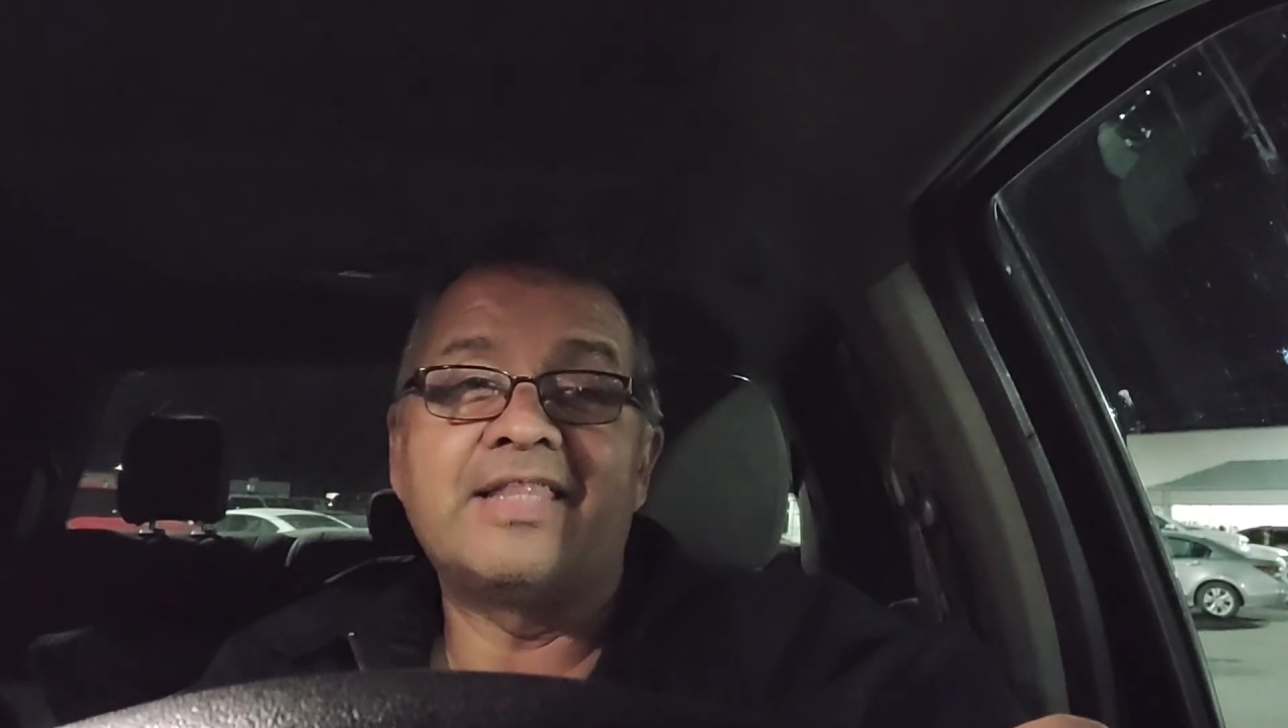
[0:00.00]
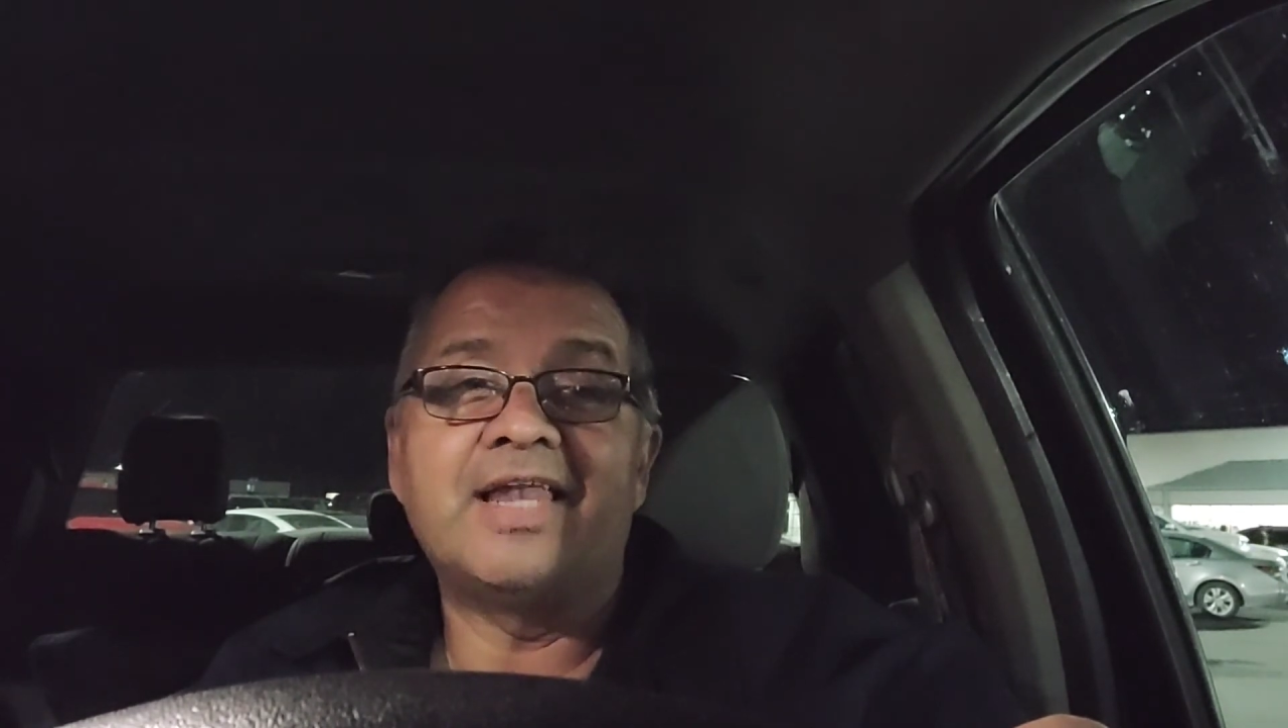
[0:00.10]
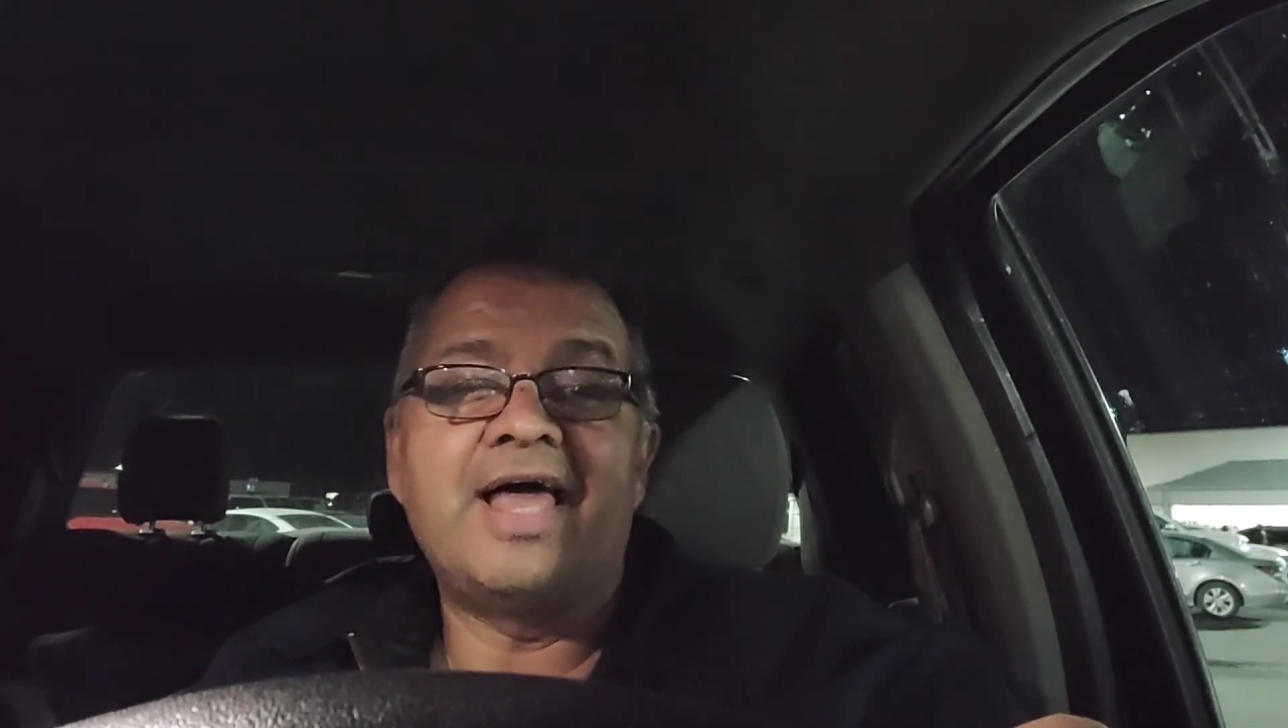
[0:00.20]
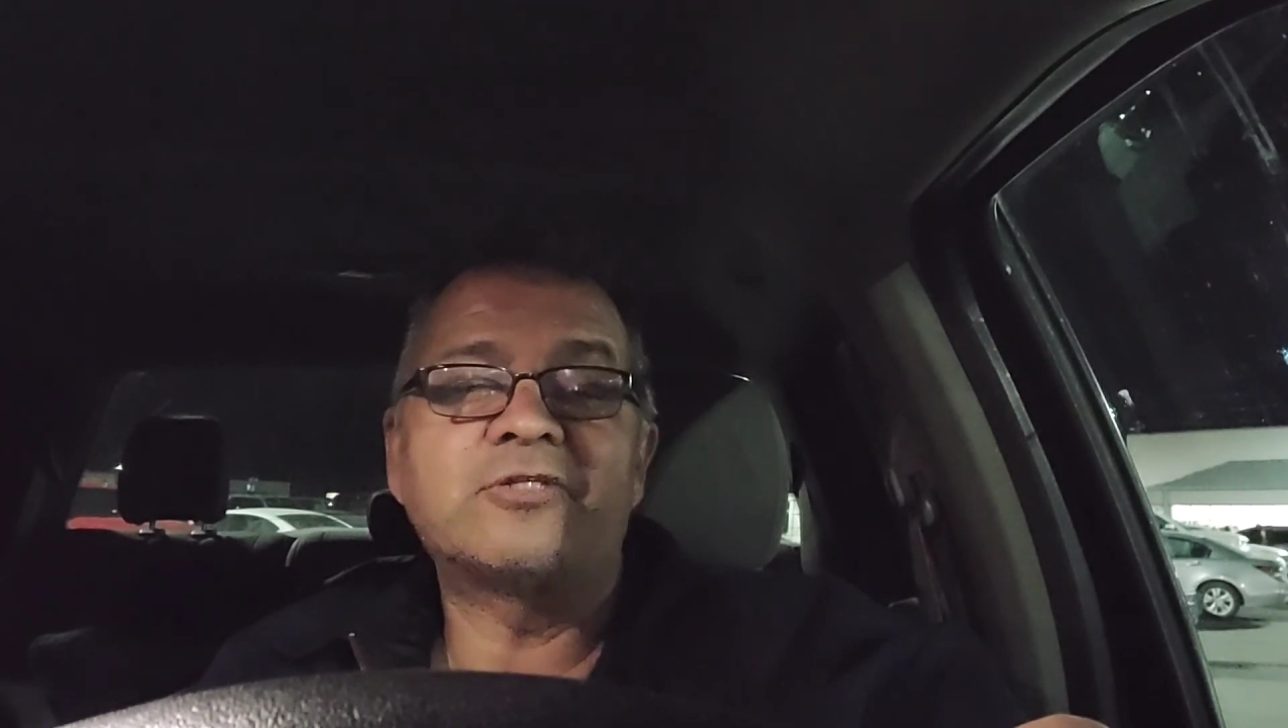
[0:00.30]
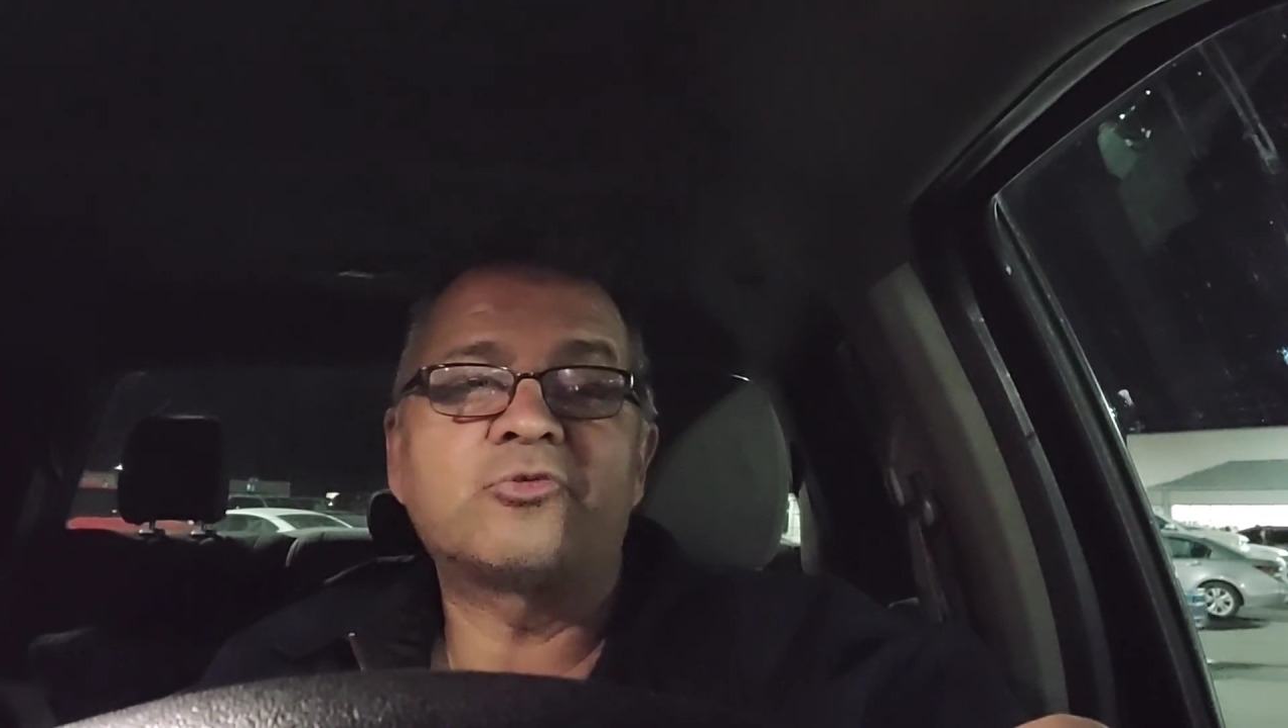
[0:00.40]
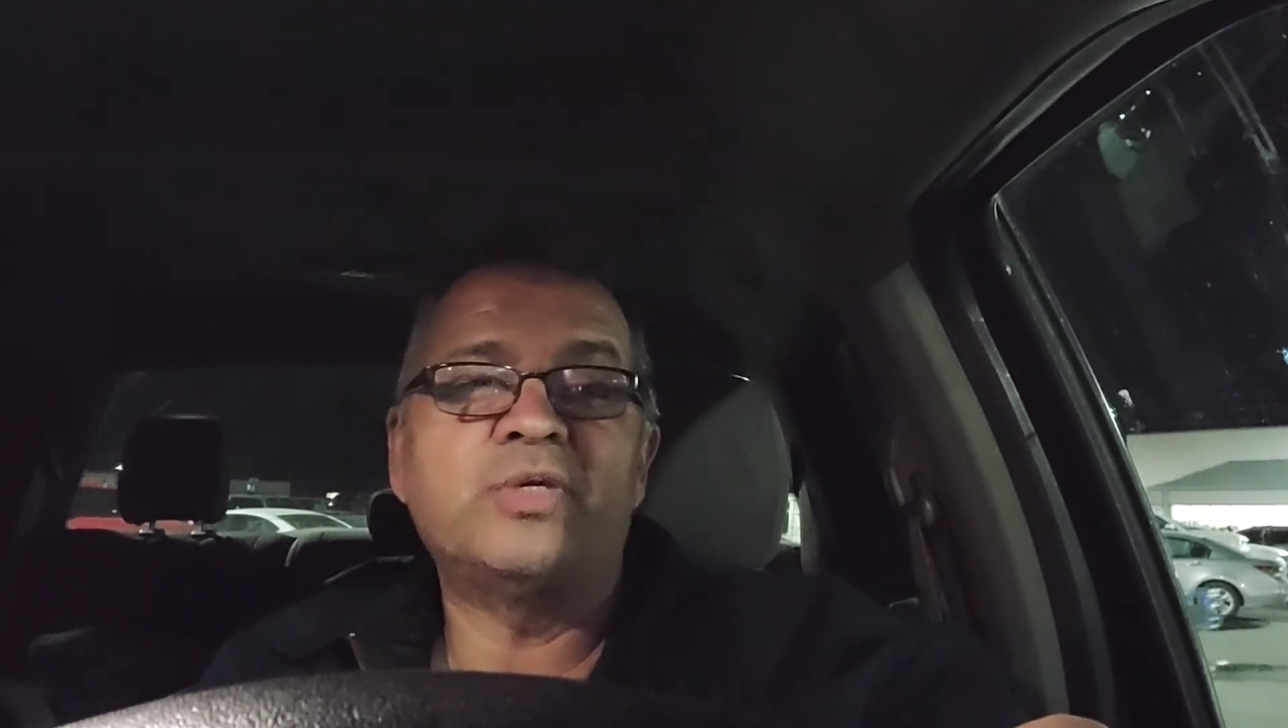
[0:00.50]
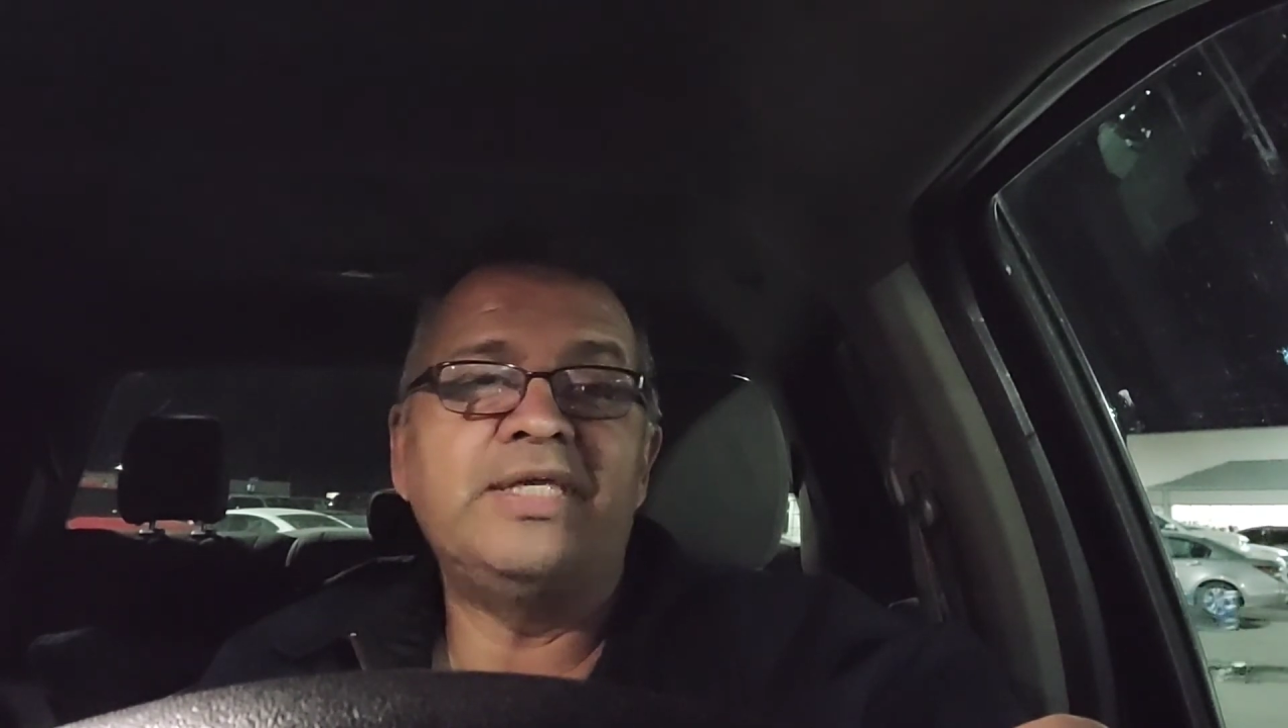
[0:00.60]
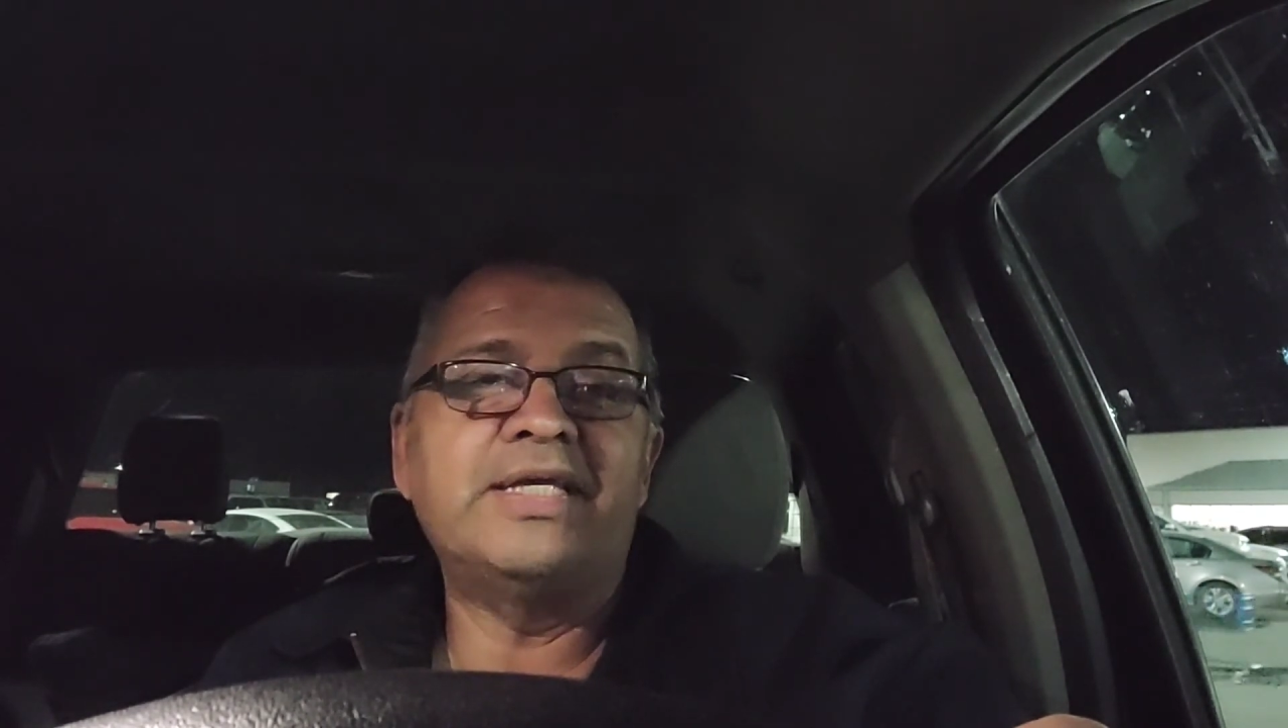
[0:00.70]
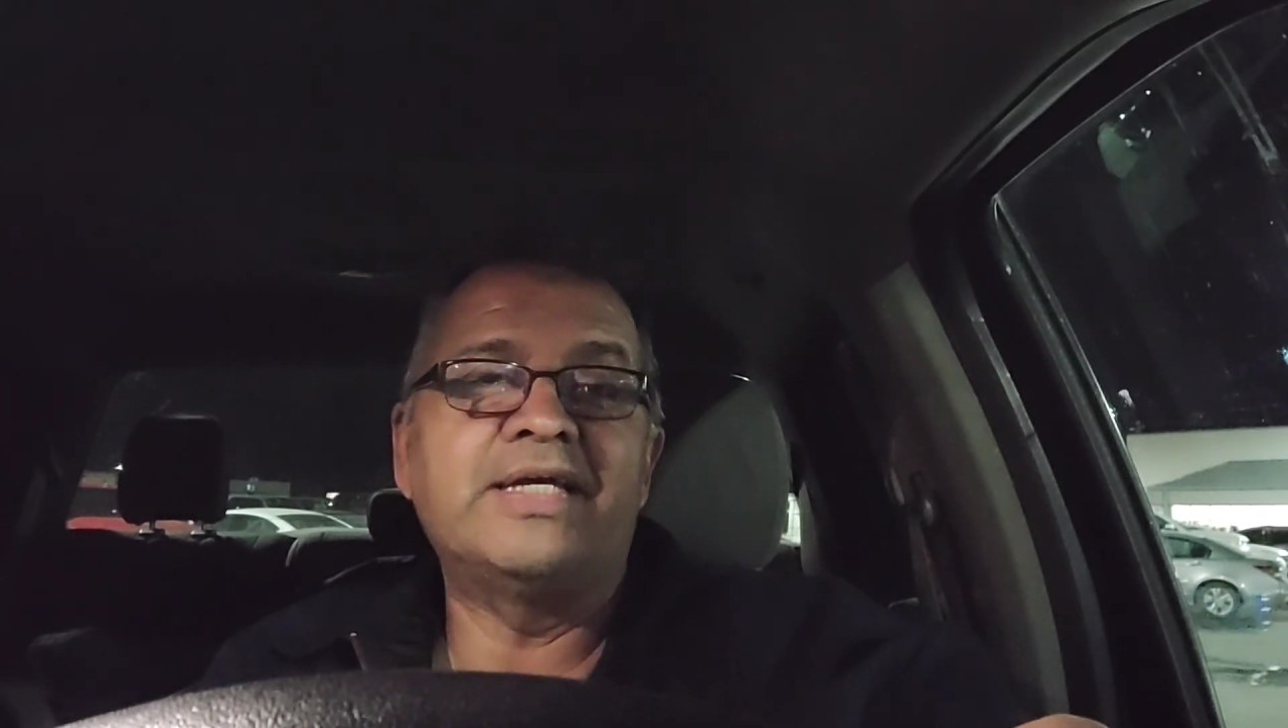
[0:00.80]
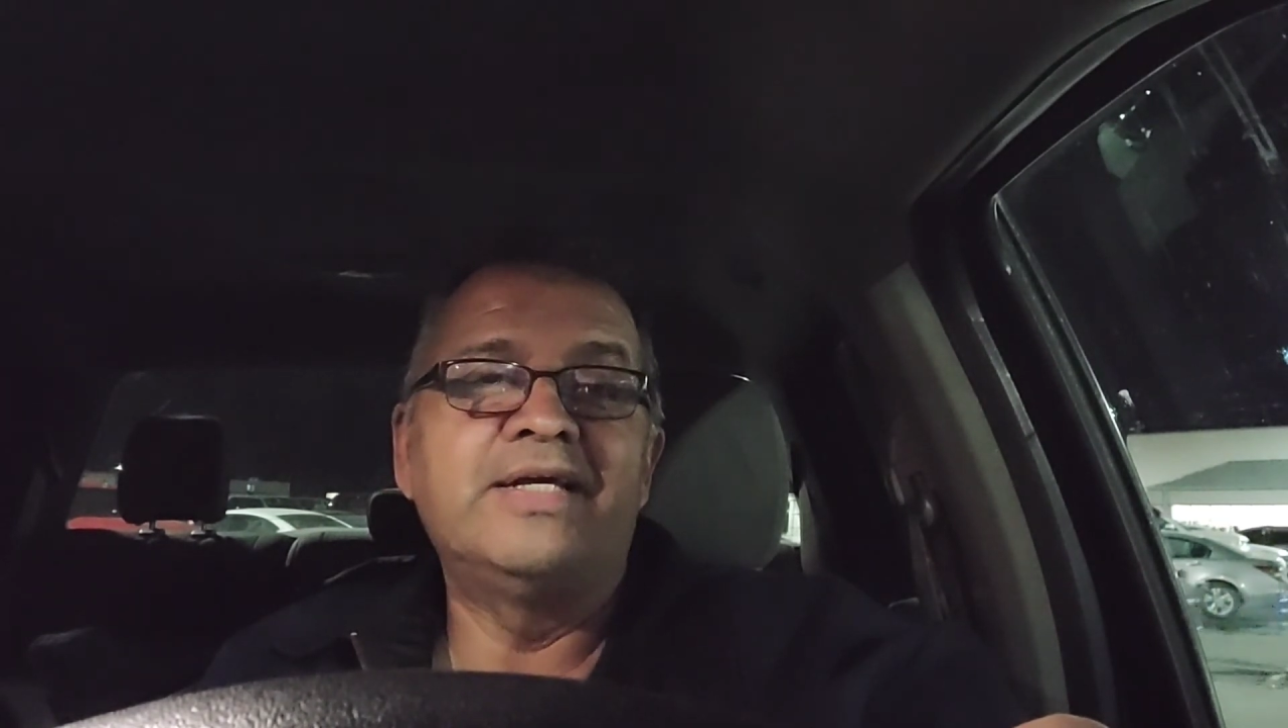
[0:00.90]
the last
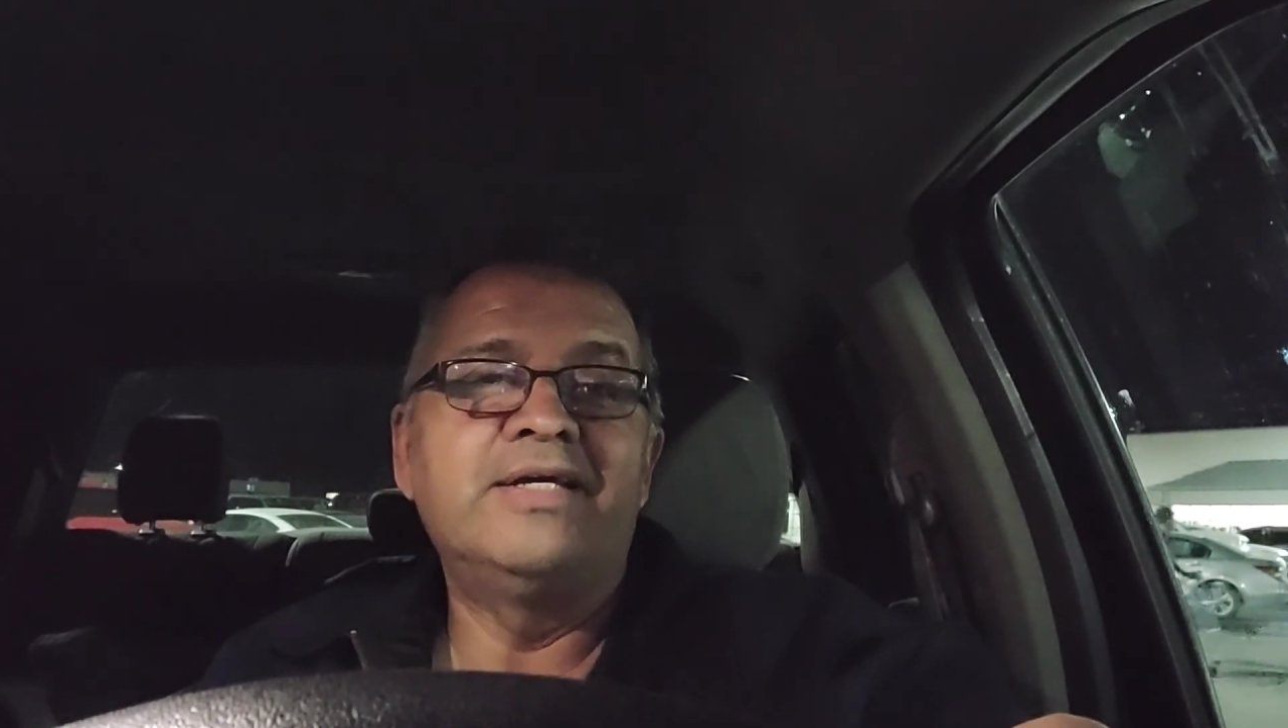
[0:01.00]
week.